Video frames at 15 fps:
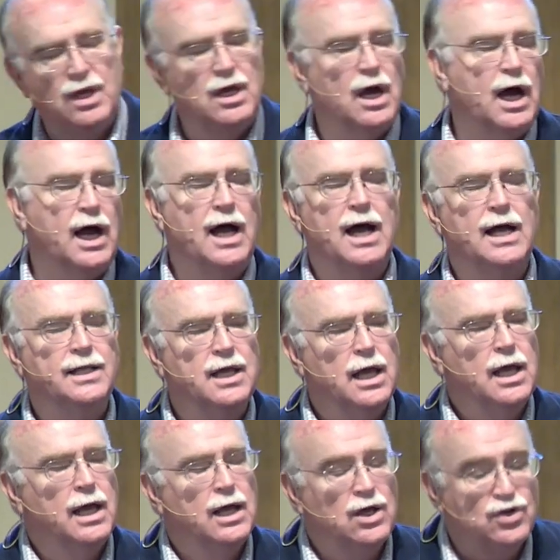with
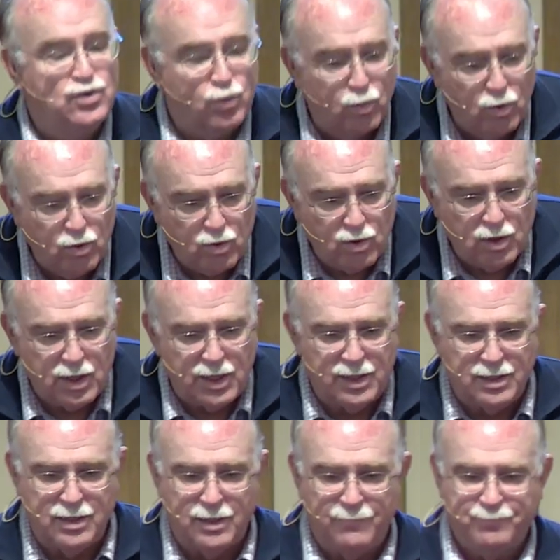God is
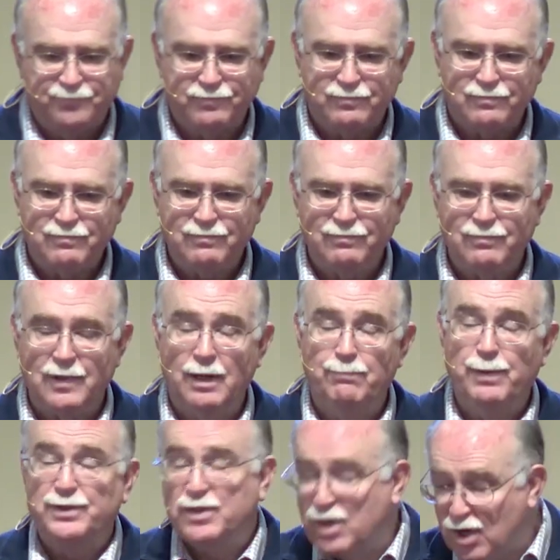ruined.
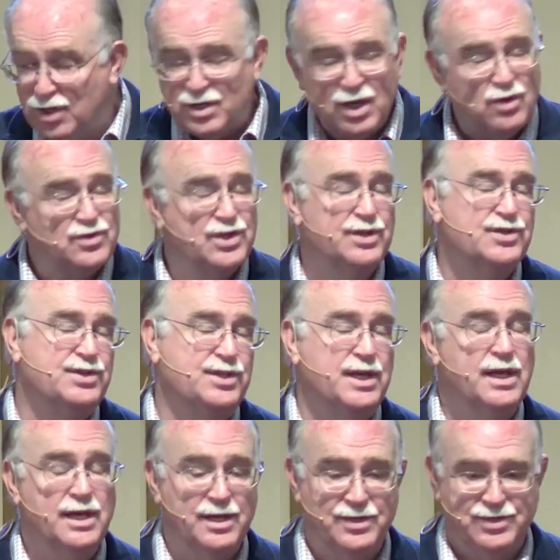But the good news is
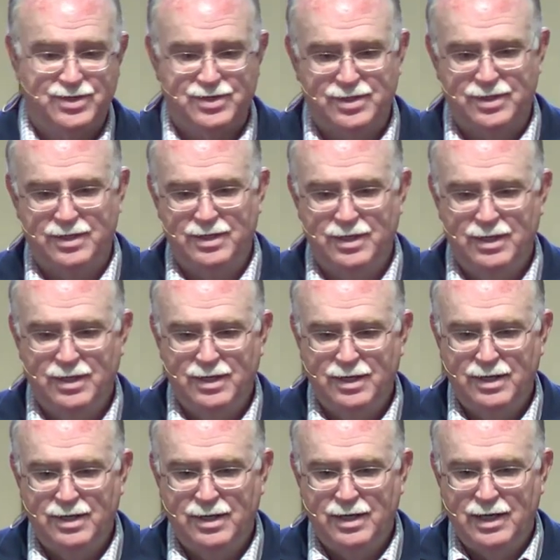this.
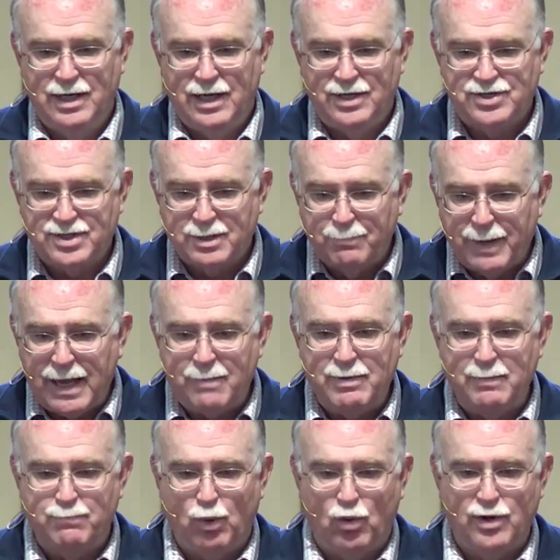It's the
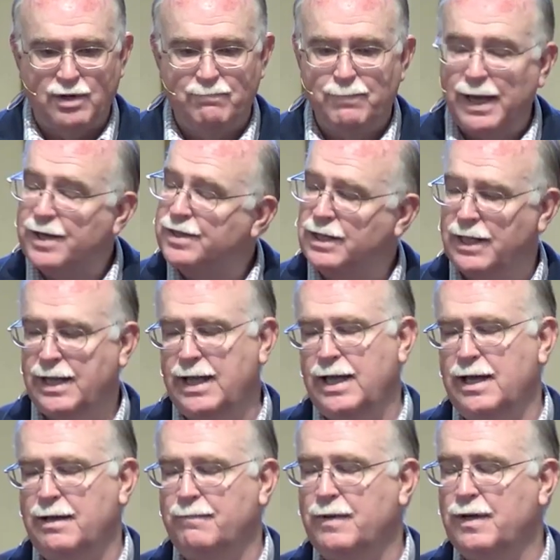baby born in
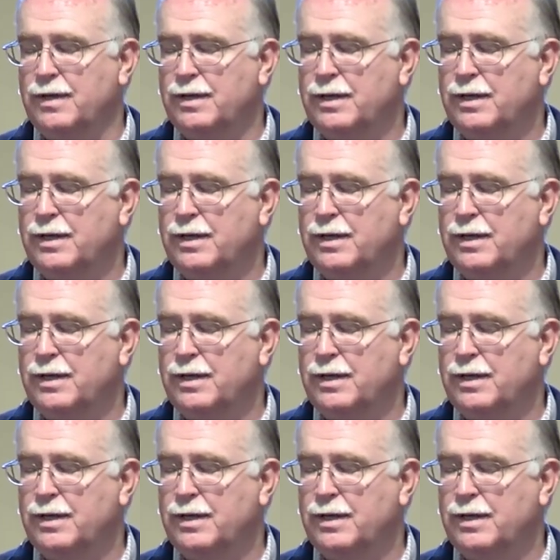Bethlehem.